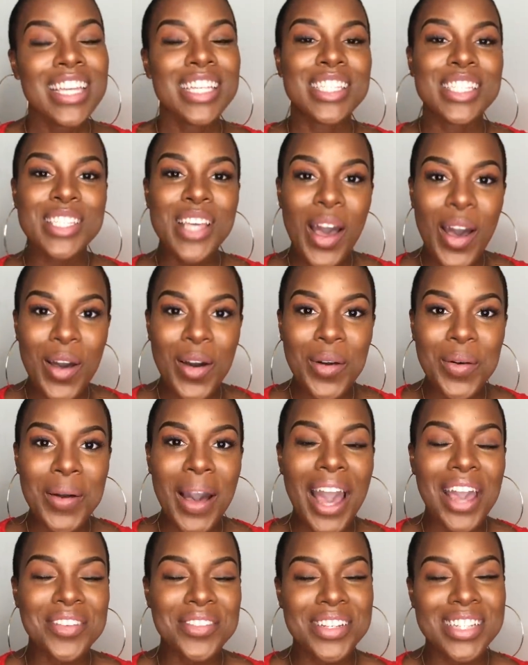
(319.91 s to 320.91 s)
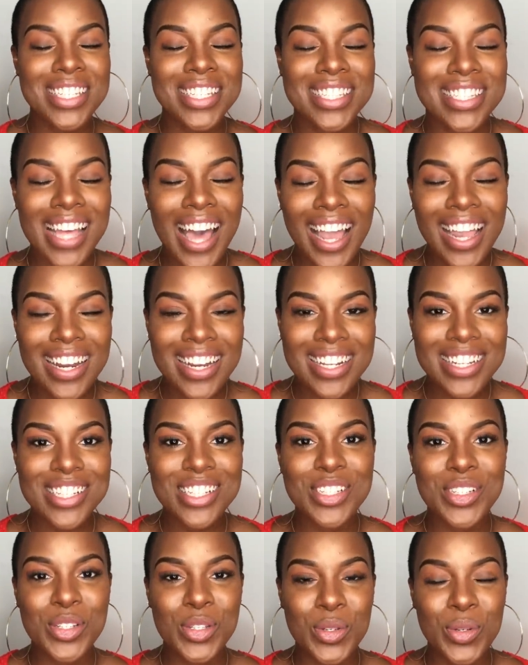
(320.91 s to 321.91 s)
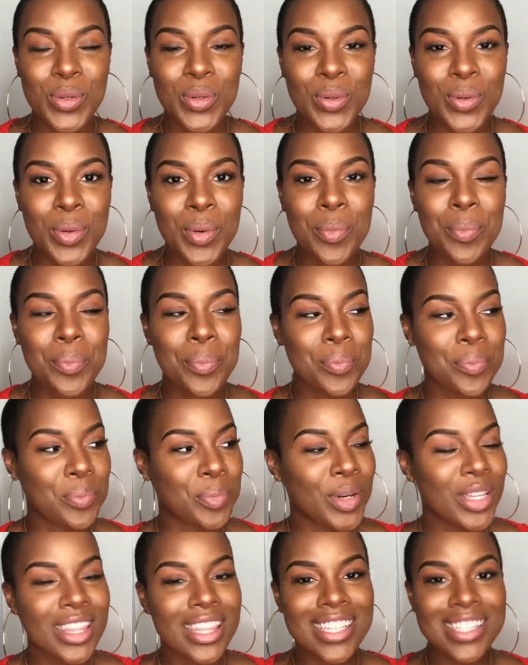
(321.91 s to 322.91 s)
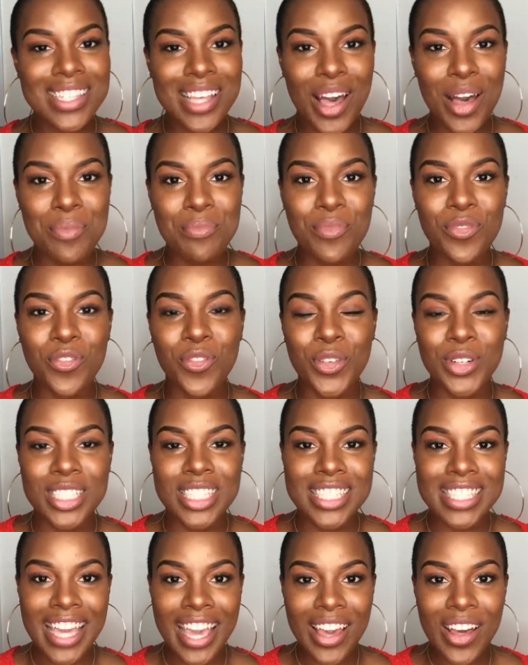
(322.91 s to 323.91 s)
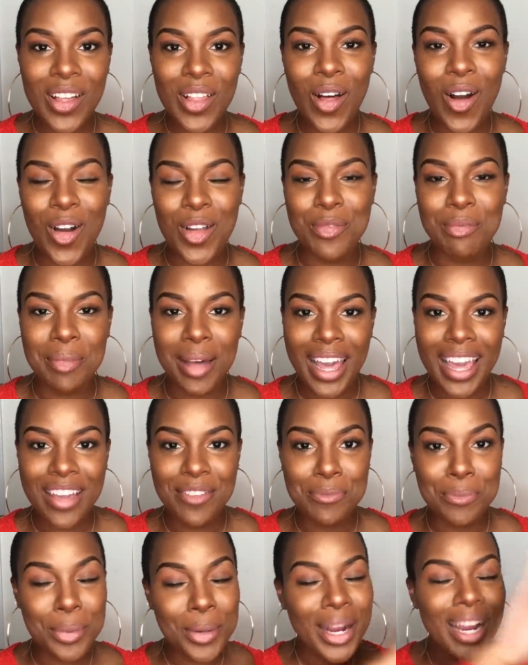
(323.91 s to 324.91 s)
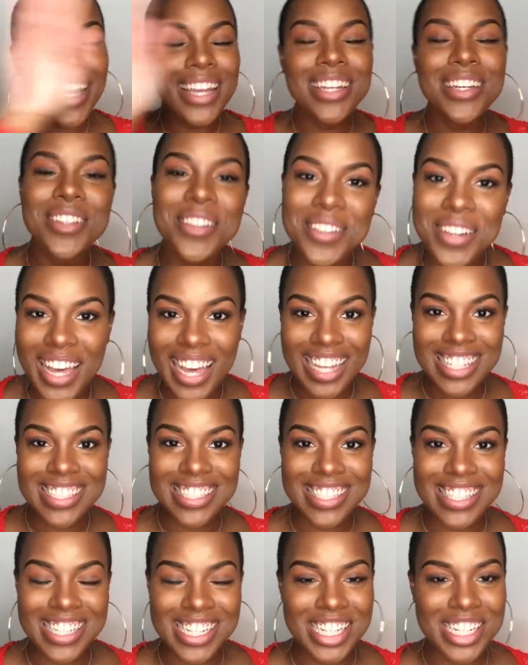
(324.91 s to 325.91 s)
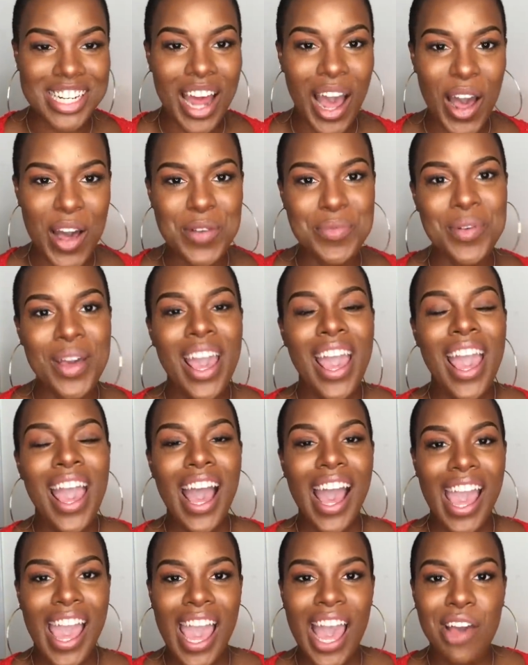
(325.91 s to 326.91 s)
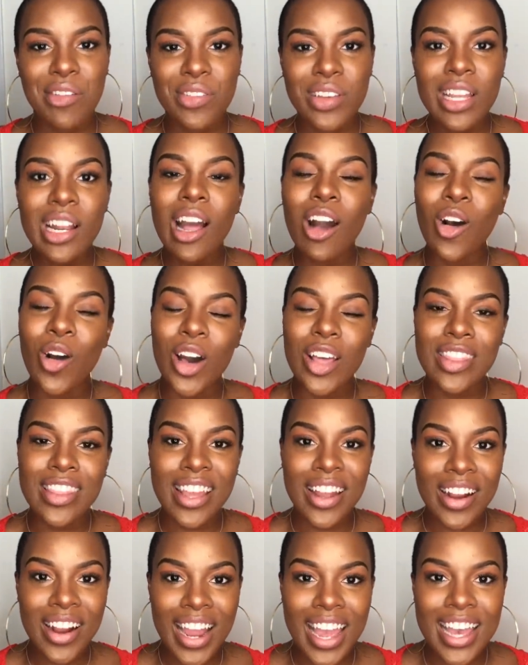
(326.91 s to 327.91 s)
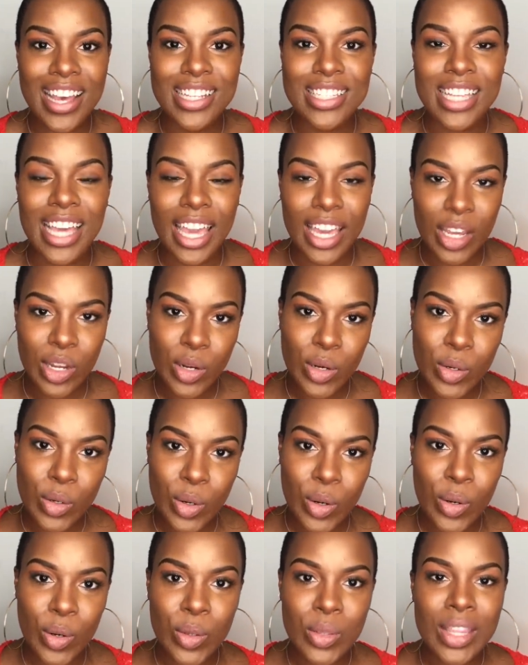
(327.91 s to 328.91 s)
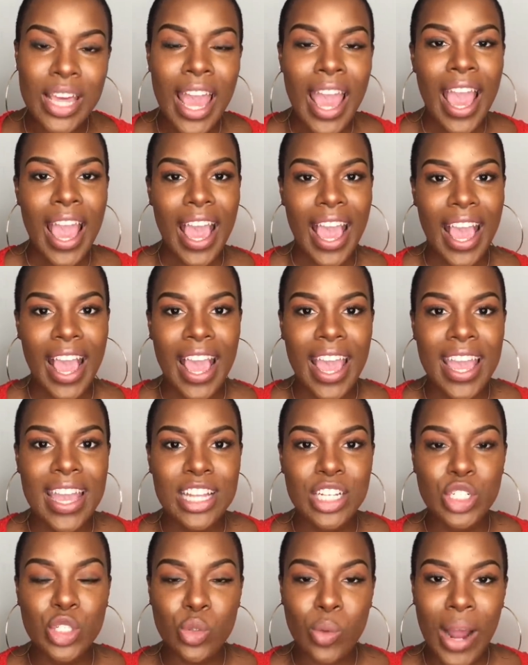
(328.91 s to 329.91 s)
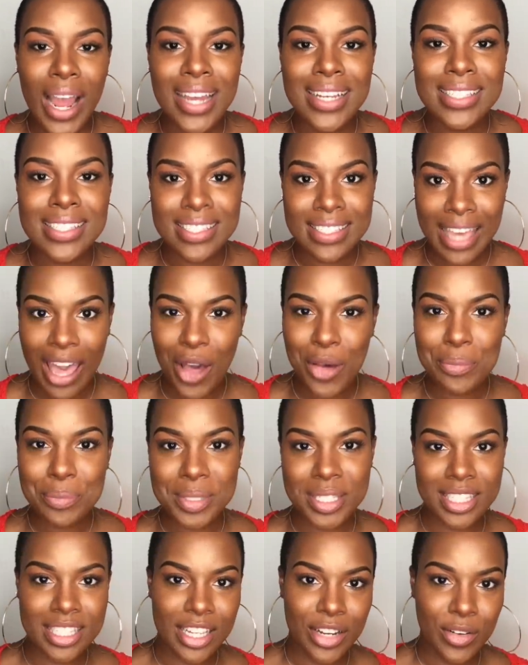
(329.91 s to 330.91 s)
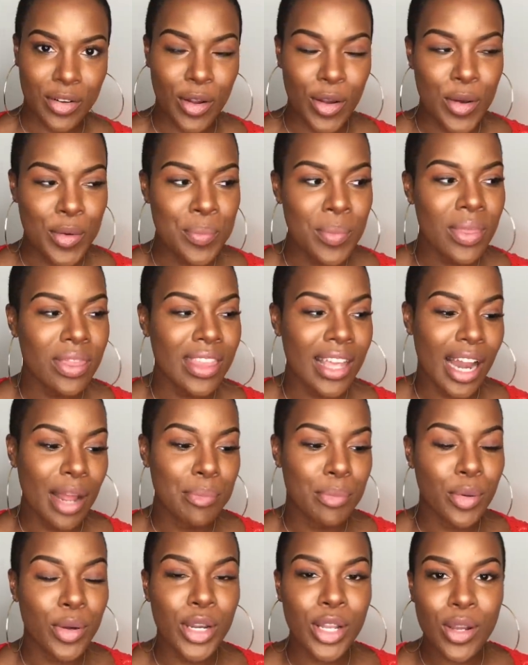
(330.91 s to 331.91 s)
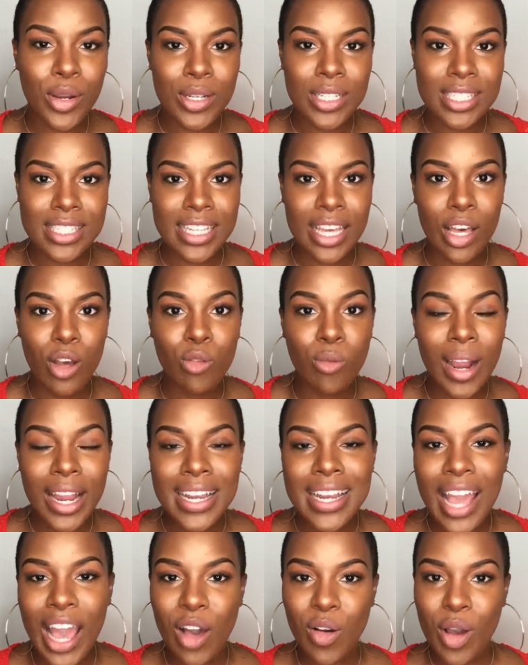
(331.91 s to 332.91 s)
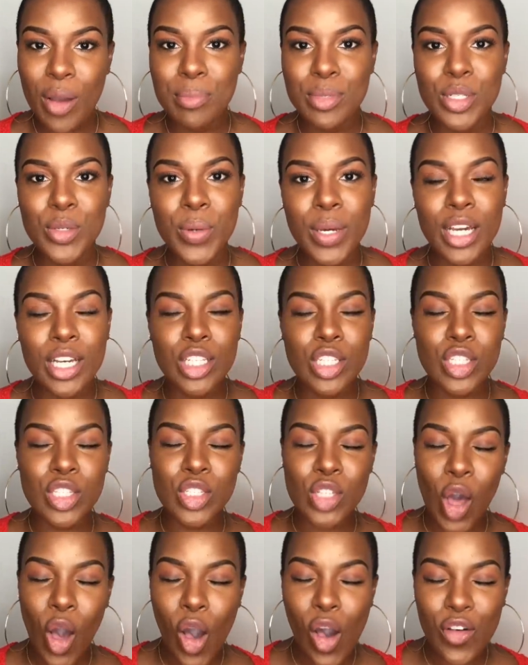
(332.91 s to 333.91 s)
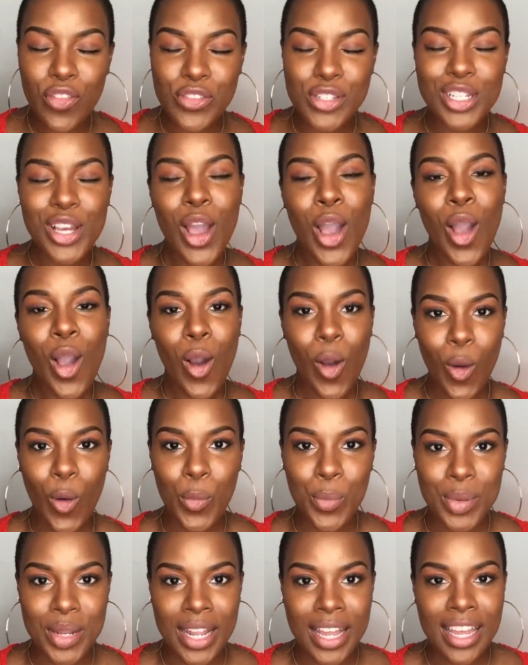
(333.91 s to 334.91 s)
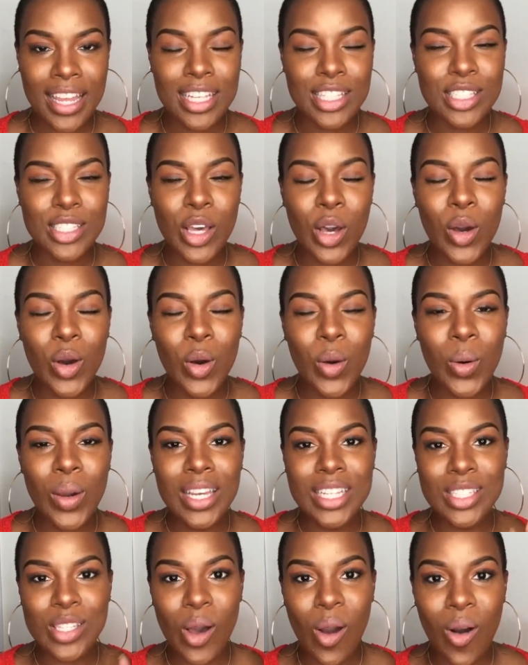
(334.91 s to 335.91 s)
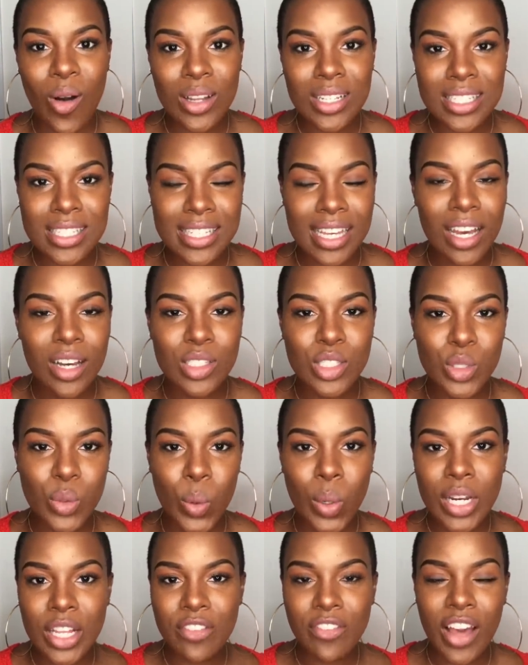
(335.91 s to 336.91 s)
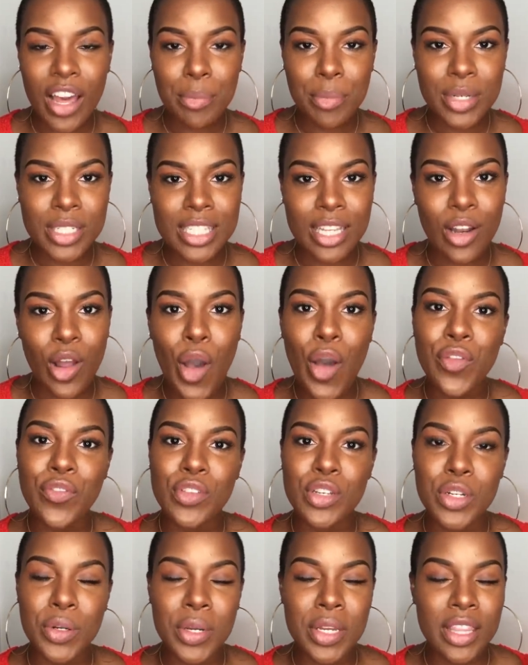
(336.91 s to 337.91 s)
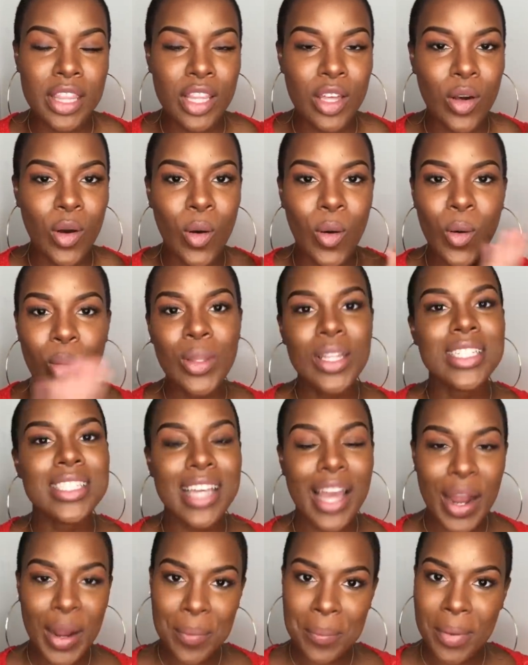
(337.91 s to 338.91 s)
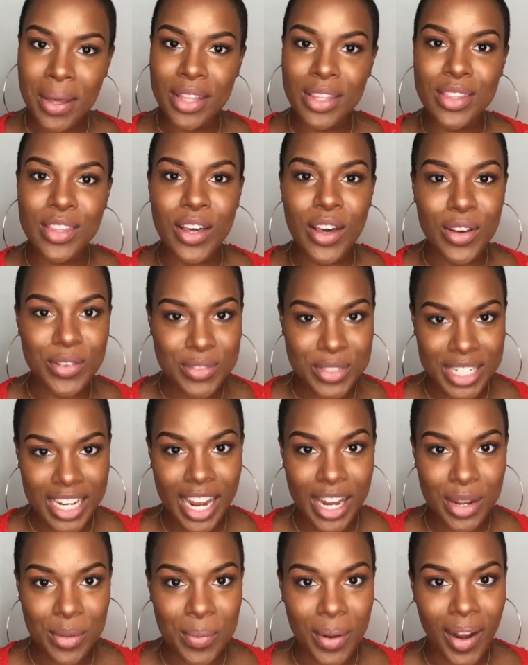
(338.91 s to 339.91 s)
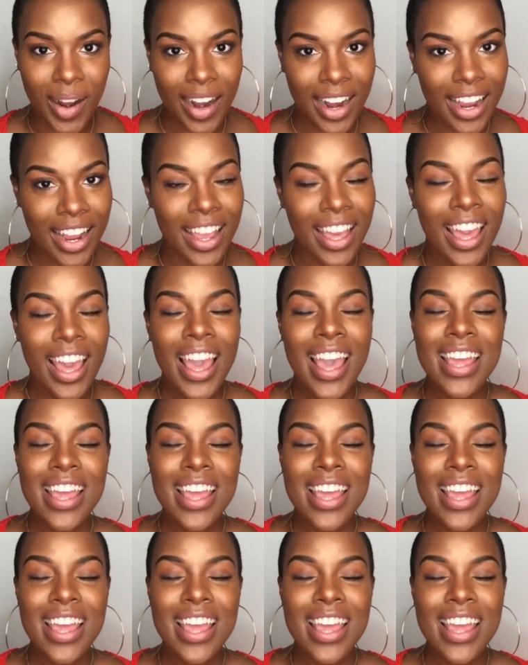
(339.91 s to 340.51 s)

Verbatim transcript: So I've decided to put this up for sale on my brand new Etsy shop. I have it on there as a hair growth and dry scalp serum that I'm putting on sale. Right now I'm doing a soft opening. So it's on sale 25% off during the whole entire month of January.